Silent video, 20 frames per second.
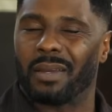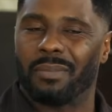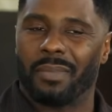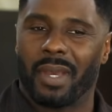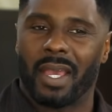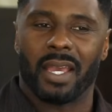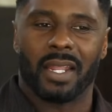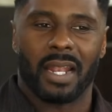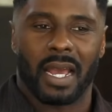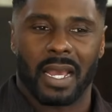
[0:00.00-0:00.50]
like,
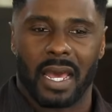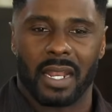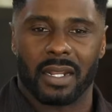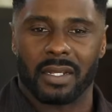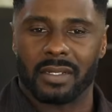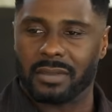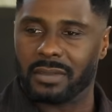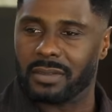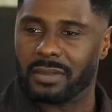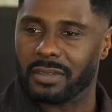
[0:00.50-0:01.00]
"Man, I
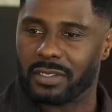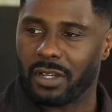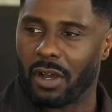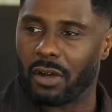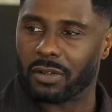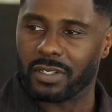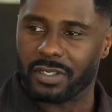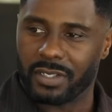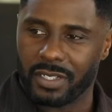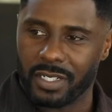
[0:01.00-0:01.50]
gotta
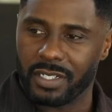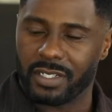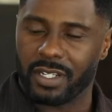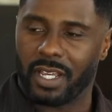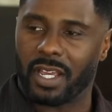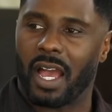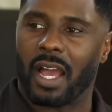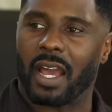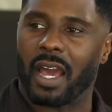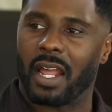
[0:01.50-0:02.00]
talk to
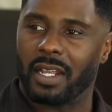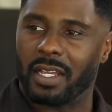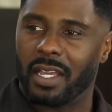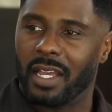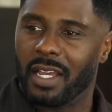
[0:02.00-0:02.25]
CJ. I gotta